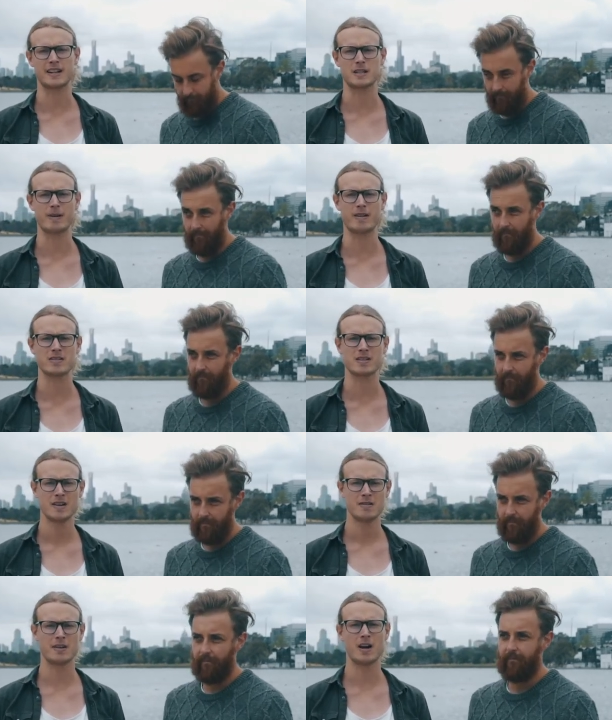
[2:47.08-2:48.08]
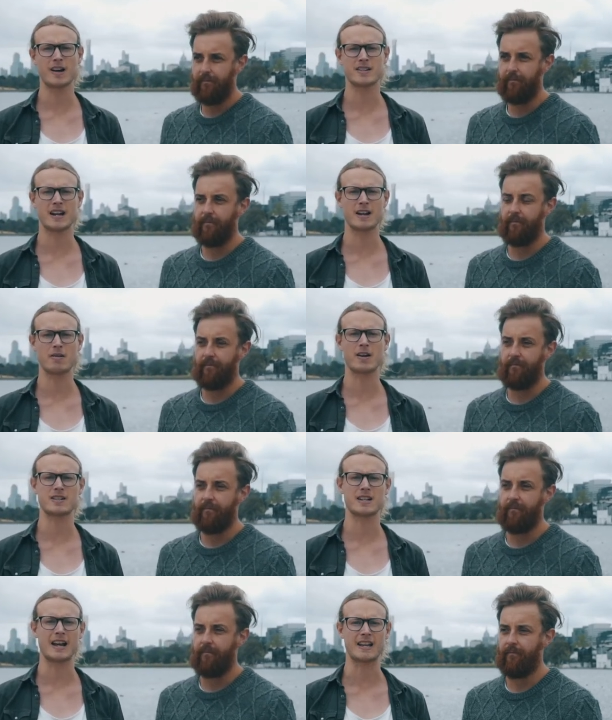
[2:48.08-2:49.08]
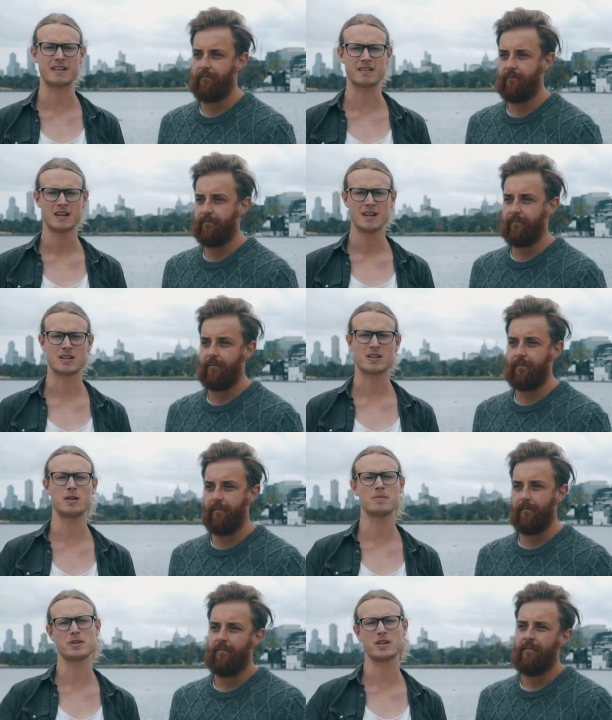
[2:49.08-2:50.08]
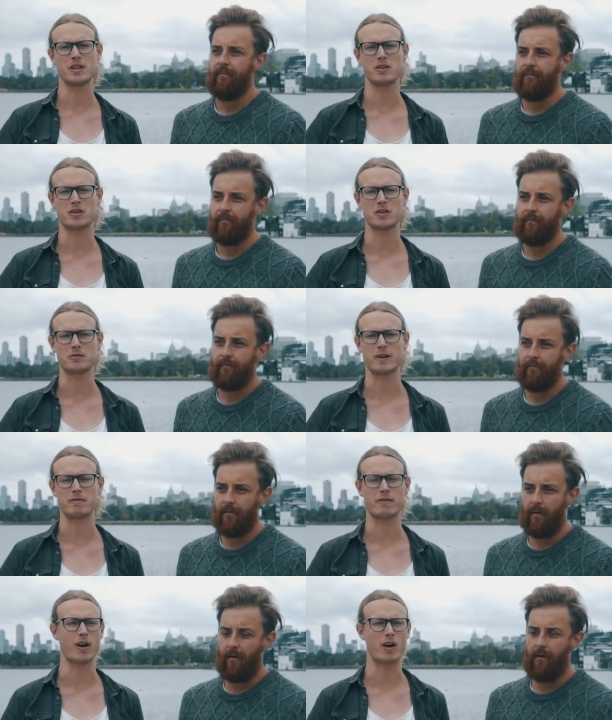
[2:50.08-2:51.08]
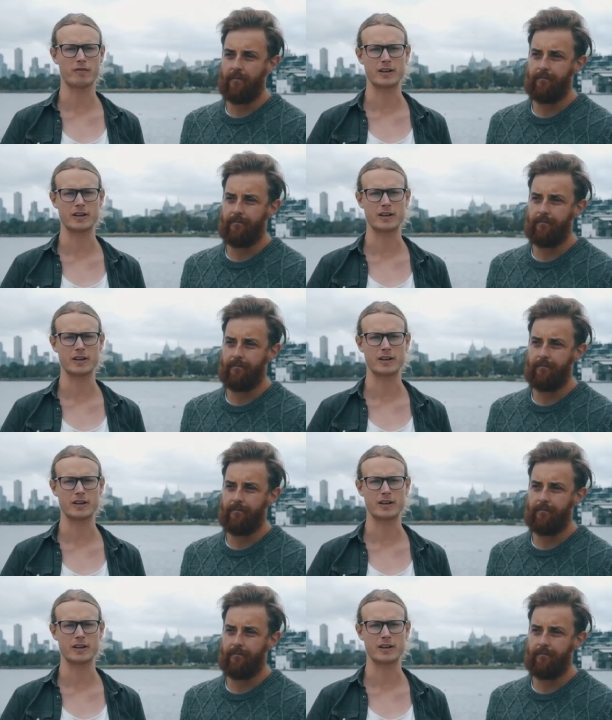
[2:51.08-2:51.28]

Speaker 1: experience. We know exactly what it's like to come to a new country with all